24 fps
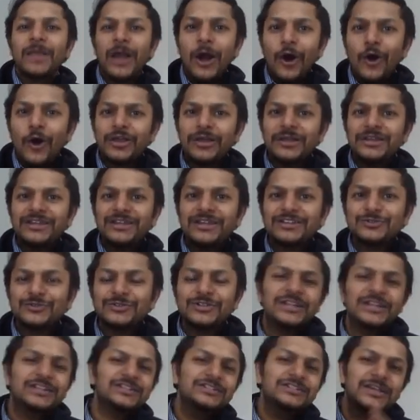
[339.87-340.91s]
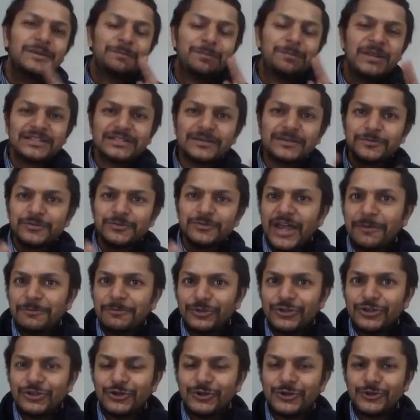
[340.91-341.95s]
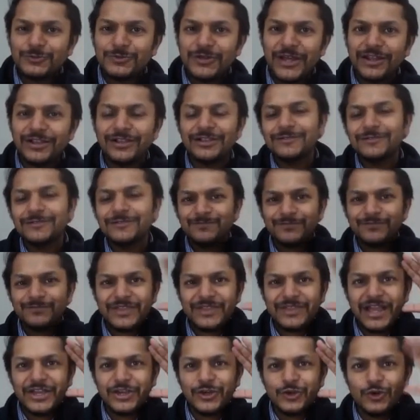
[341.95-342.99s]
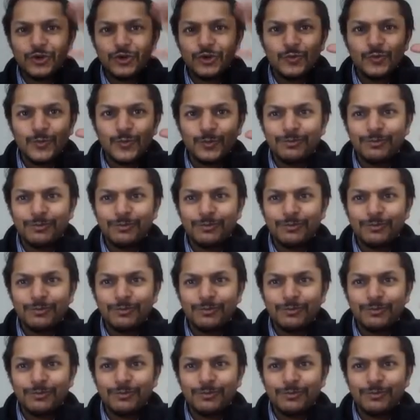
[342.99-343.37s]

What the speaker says: Okay, dear students, please subscribe to the YouTube channel. Thank you.